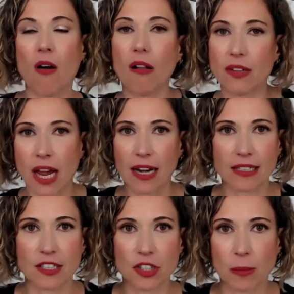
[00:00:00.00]
all nine
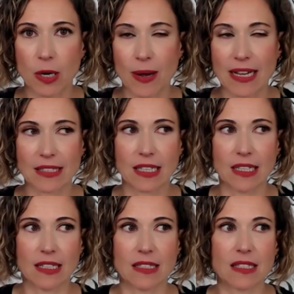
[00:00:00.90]
essential amino
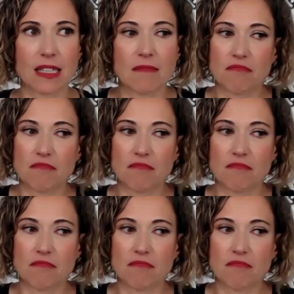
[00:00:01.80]
acids